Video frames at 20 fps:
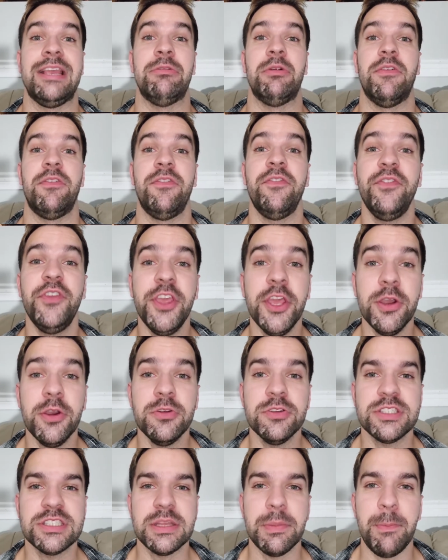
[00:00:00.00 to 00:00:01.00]

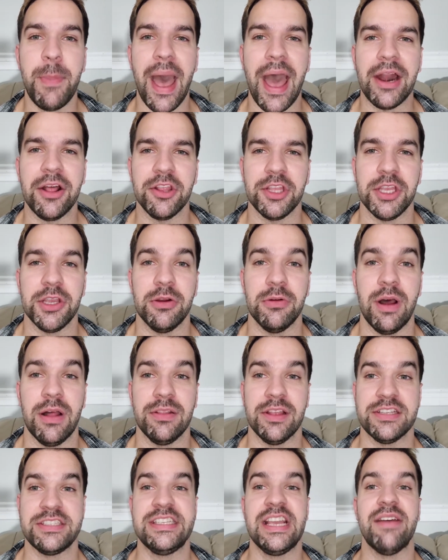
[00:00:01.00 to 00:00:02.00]
refuse to battle you
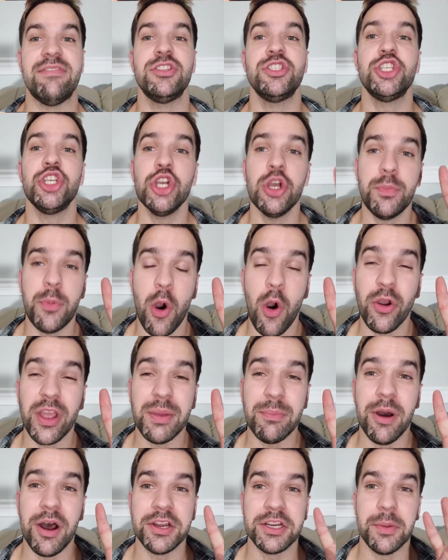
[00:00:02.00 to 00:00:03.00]
unless you have 2
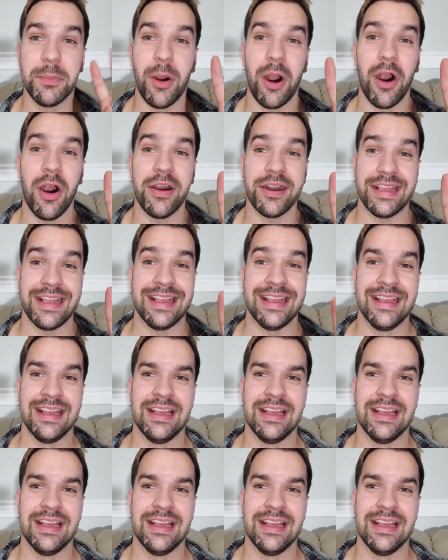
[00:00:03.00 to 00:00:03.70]
Pokemon in your party.